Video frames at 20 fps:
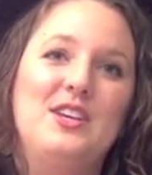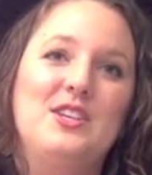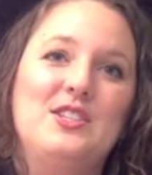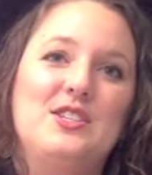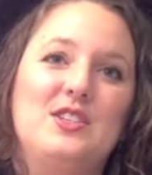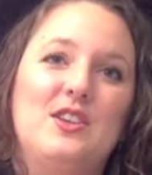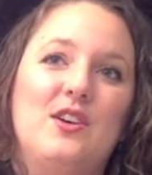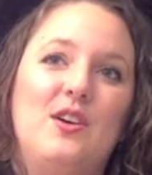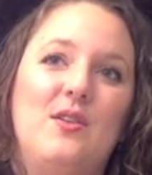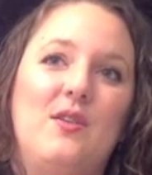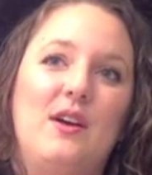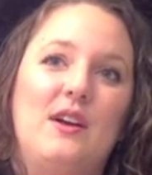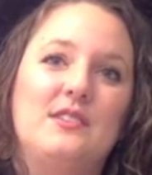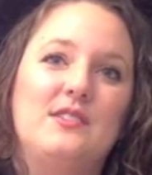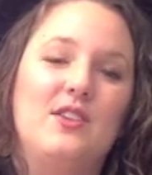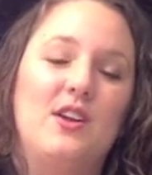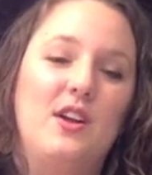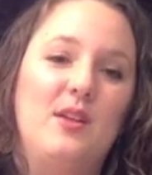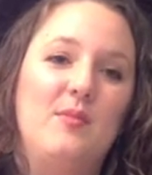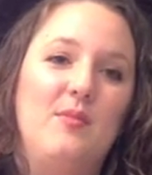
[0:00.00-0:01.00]
So I
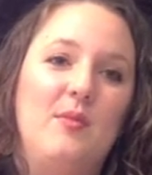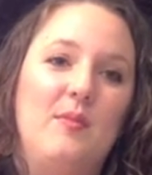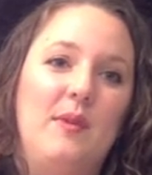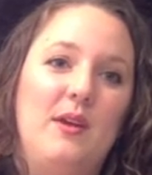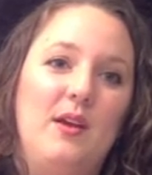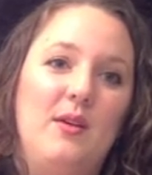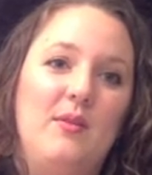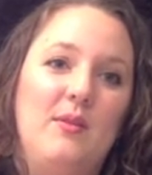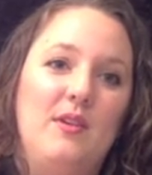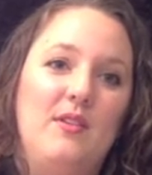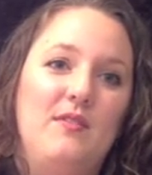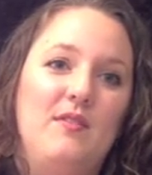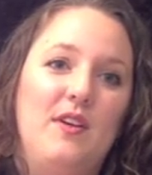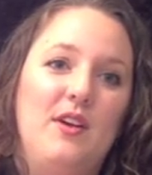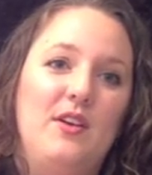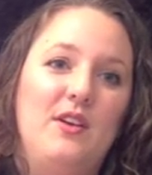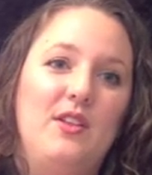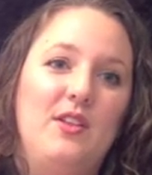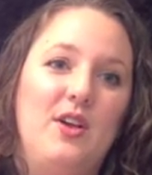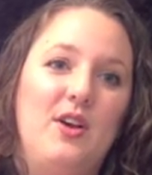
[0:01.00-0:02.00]
started Premier with
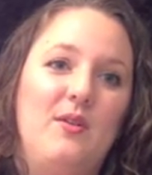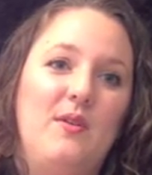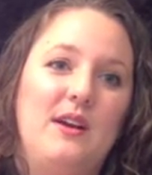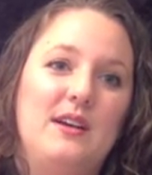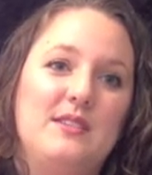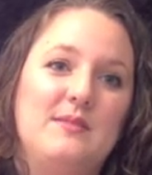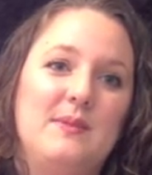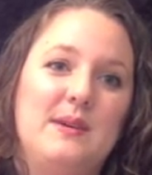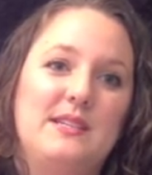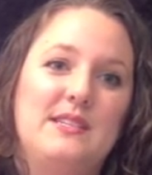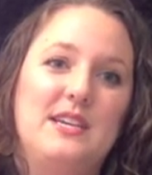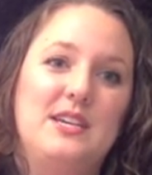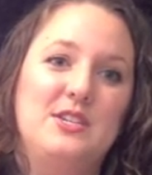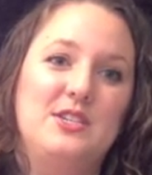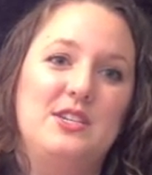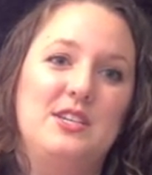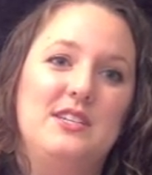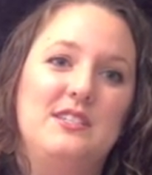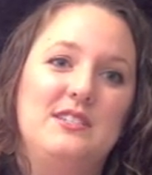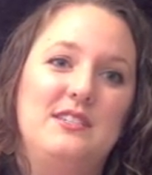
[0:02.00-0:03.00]
very low
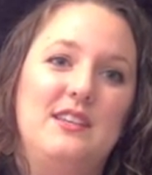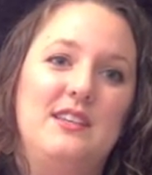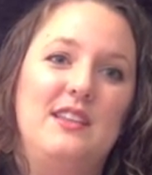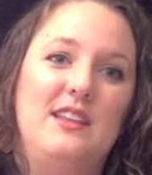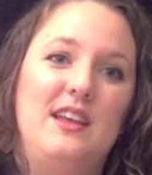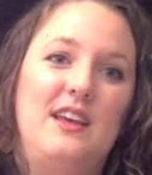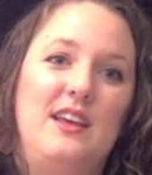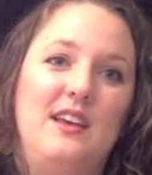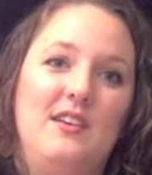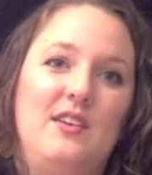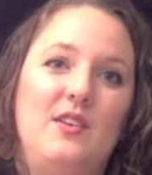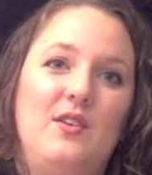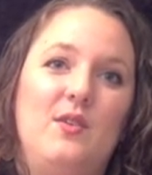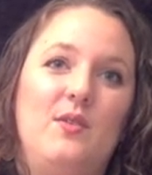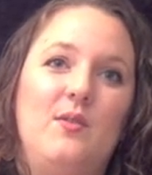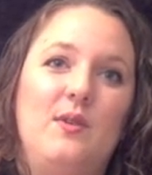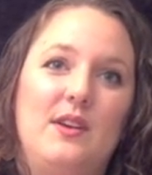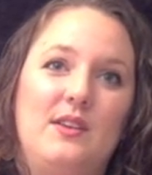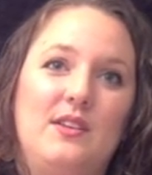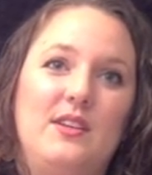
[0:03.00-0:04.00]
expectations, and they
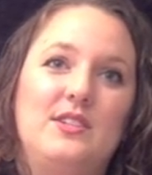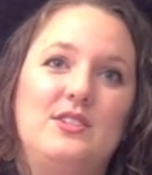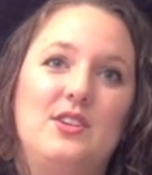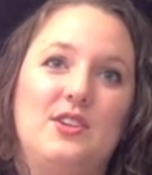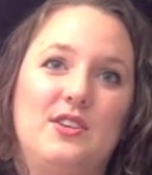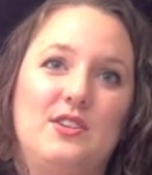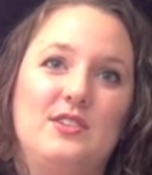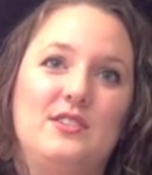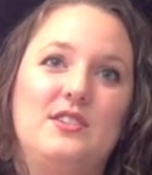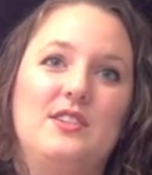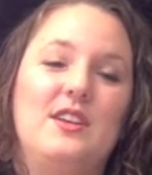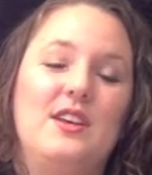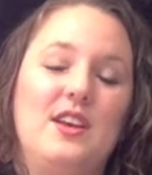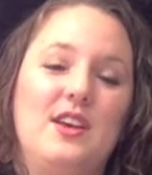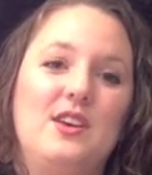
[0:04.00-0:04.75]
quickly turned